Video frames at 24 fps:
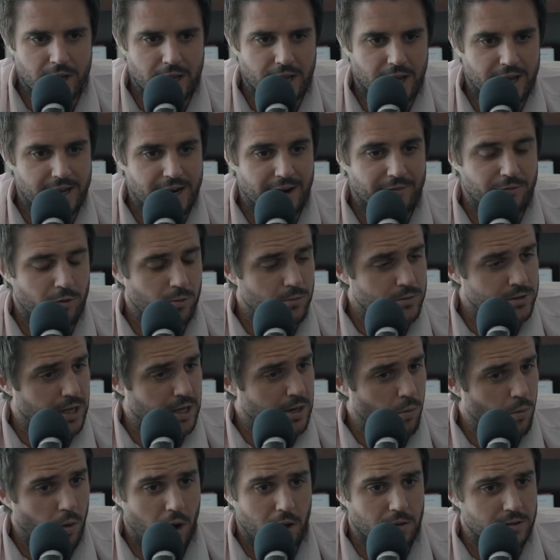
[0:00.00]
And everyone was
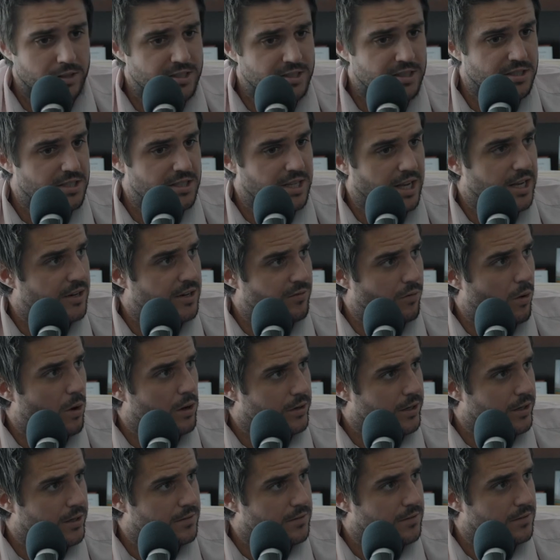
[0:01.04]
like, well, this is the end of
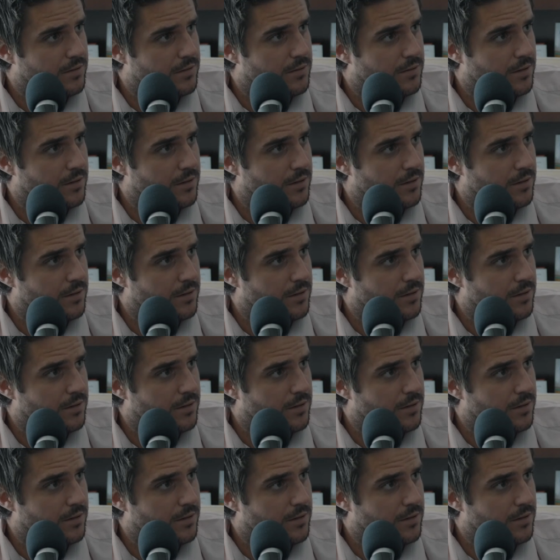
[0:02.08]
Walgreens.